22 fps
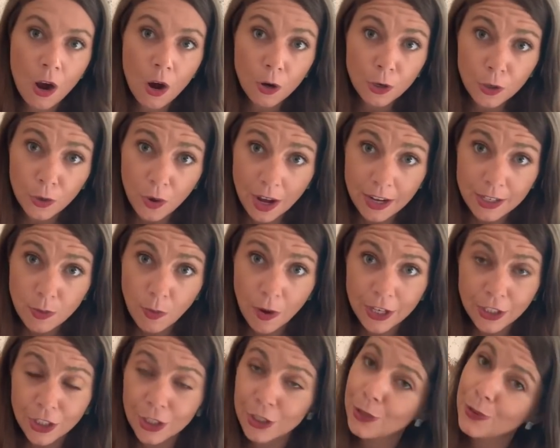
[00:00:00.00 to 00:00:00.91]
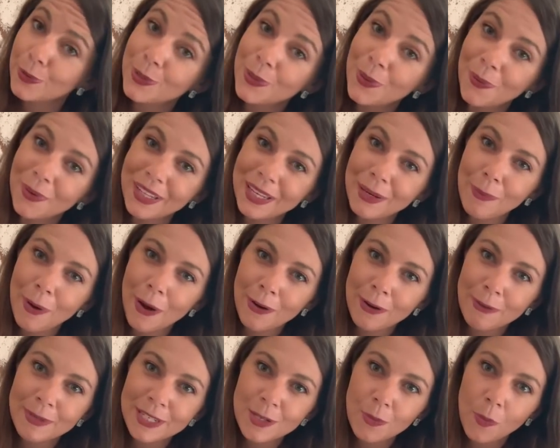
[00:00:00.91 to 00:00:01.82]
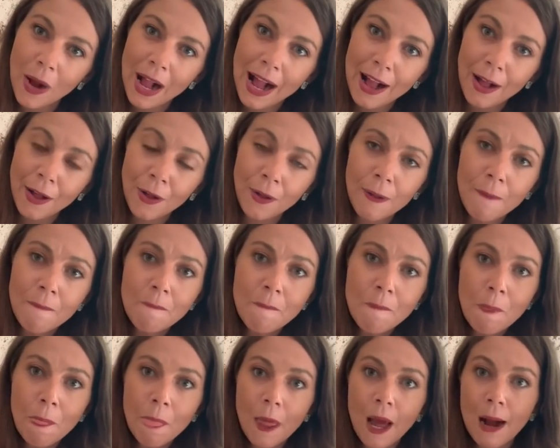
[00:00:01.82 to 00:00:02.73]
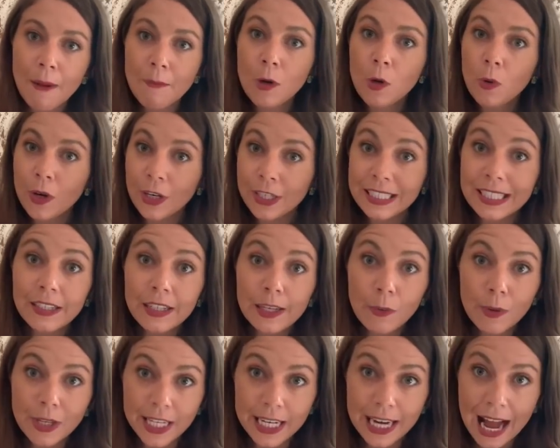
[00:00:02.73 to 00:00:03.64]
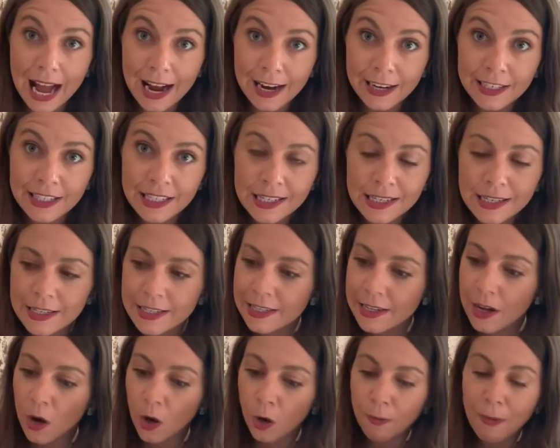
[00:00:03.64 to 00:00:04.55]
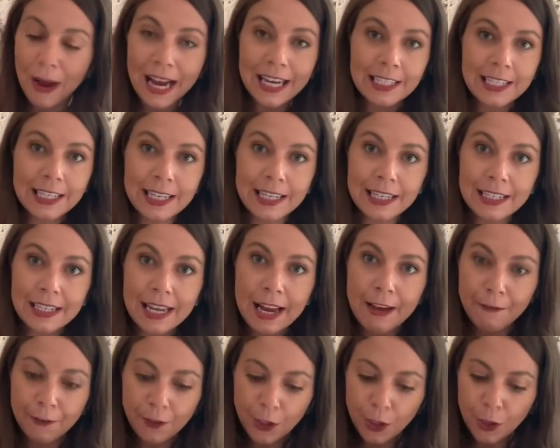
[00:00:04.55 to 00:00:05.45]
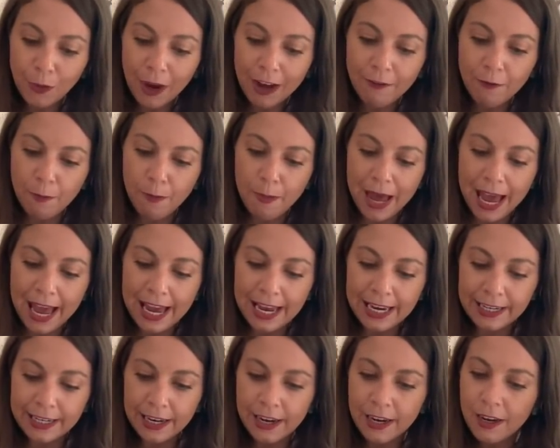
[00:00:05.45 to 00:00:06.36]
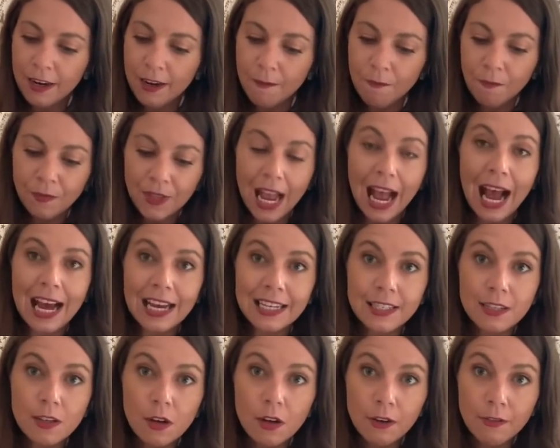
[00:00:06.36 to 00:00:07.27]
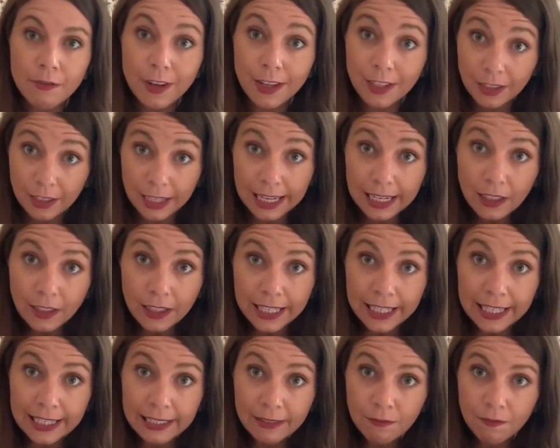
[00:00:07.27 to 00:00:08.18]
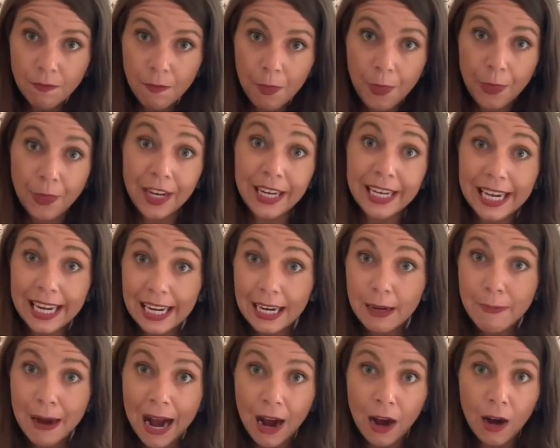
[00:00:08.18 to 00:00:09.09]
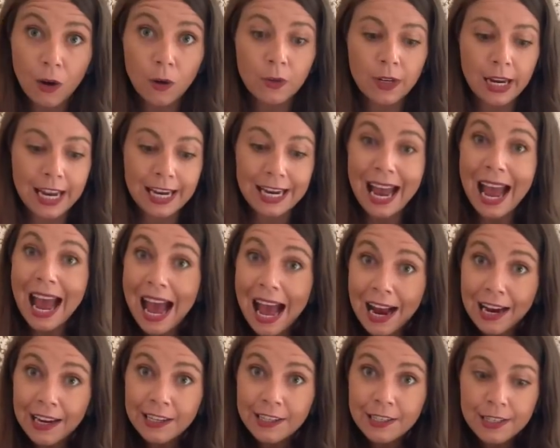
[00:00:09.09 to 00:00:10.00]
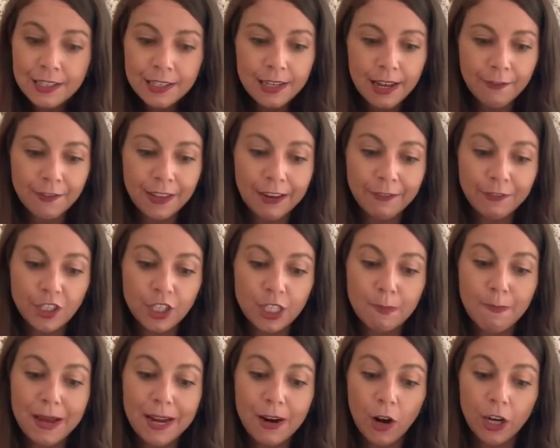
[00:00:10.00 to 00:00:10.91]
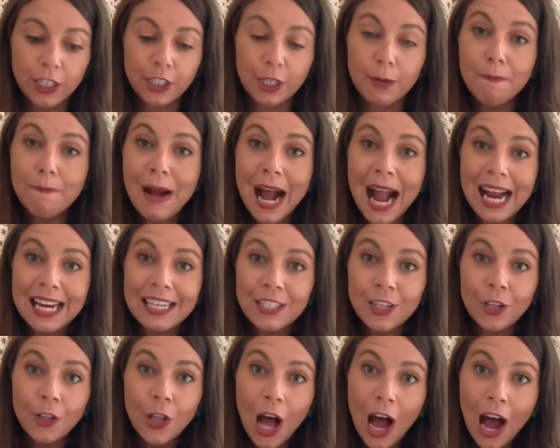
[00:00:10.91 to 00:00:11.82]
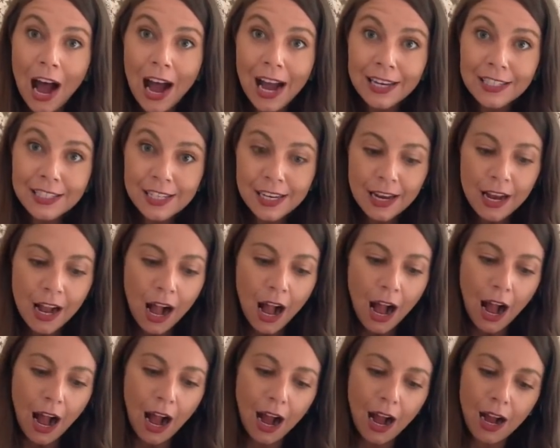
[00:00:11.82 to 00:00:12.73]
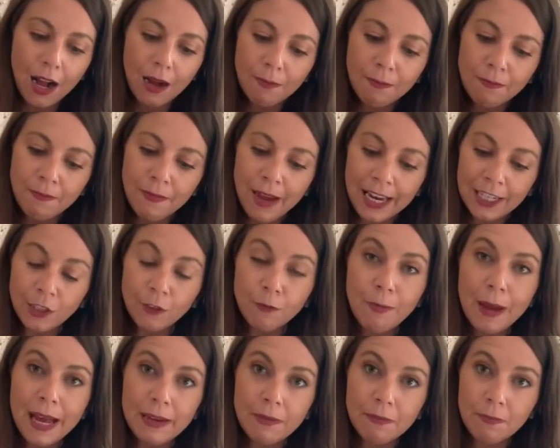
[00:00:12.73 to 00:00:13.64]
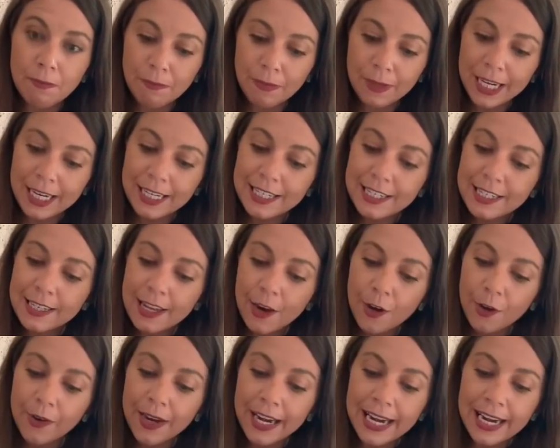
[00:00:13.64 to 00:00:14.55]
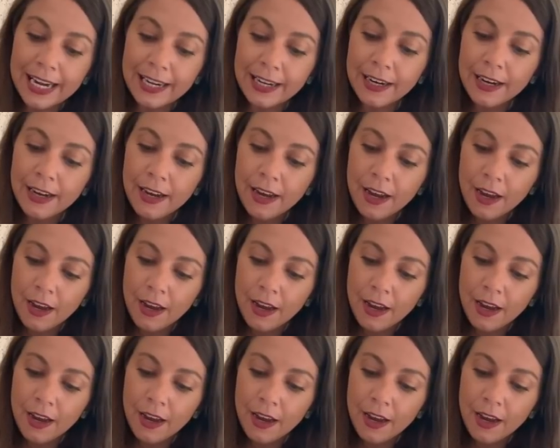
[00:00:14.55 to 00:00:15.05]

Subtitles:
Cross watchers, you're totally welcome as well, who are dealing with an X. So Pisces, if you have been, as of lately, thinking about an ex, they've just been on your mind a lot, and you've been considering